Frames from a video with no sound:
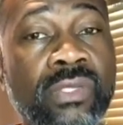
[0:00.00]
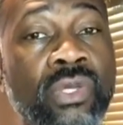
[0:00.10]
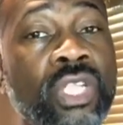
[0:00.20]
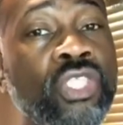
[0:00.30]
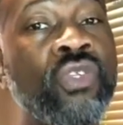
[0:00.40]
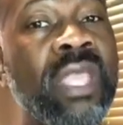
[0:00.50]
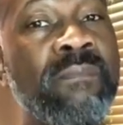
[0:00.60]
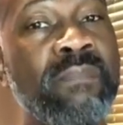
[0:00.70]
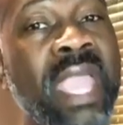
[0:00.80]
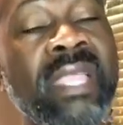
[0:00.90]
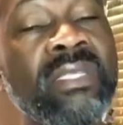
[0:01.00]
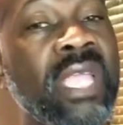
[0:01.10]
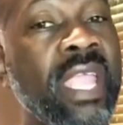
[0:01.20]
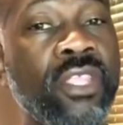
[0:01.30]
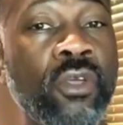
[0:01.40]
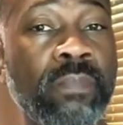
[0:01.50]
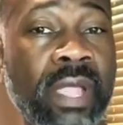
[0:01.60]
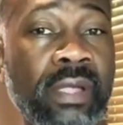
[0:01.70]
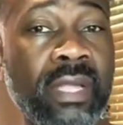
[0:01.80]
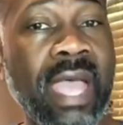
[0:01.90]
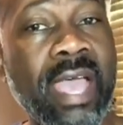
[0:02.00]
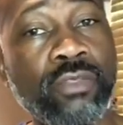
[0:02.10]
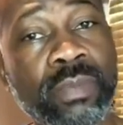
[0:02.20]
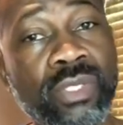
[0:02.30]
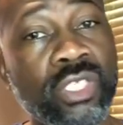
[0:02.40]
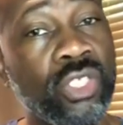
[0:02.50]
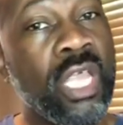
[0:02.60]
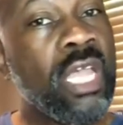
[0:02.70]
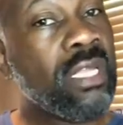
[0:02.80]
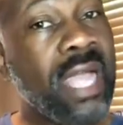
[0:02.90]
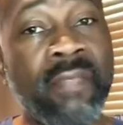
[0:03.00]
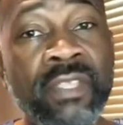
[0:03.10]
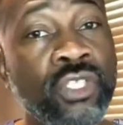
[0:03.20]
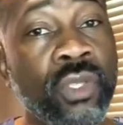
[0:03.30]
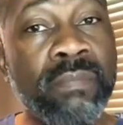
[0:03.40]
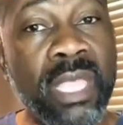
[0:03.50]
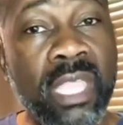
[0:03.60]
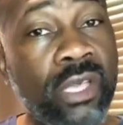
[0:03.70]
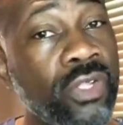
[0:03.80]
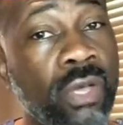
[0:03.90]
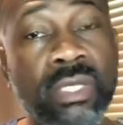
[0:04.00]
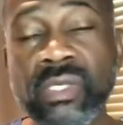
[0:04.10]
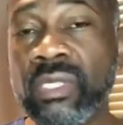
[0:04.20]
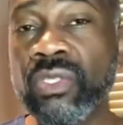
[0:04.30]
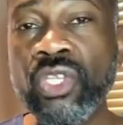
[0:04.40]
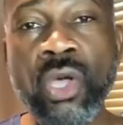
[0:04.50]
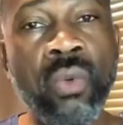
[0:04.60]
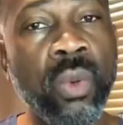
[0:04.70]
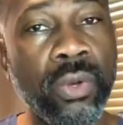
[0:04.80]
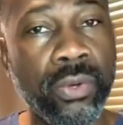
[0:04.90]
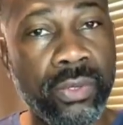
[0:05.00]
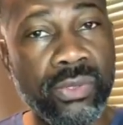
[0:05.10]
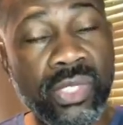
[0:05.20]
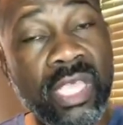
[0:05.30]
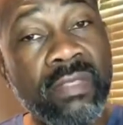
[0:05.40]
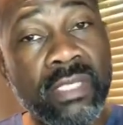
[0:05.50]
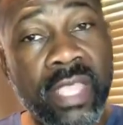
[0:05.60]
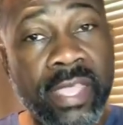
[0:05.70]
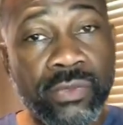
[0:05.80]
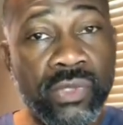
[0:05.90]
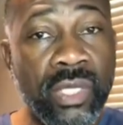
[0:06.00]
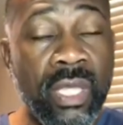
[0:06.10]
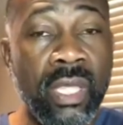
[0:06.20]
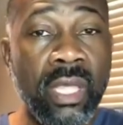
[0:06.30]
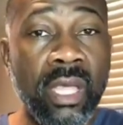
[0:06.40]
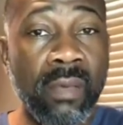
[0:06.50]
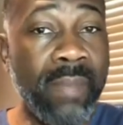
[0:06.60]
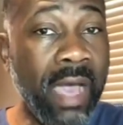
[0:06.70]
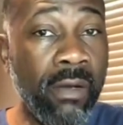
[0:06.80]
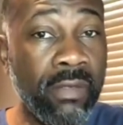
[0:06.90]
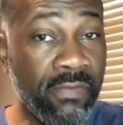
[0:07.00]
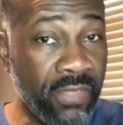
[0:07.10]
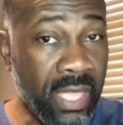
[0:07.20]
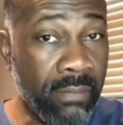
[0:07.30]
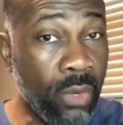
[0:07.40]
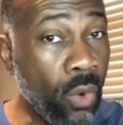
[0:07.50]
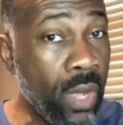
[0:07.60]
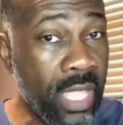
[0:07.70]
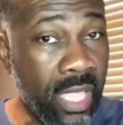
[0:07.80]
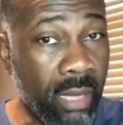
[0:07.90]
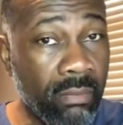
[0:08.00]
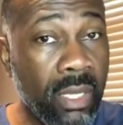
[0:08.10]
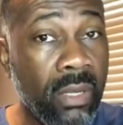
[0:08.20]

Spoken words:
so that you can maintain your paralyzed position. Not that you can be healed. Notice there's no words in the text about them or him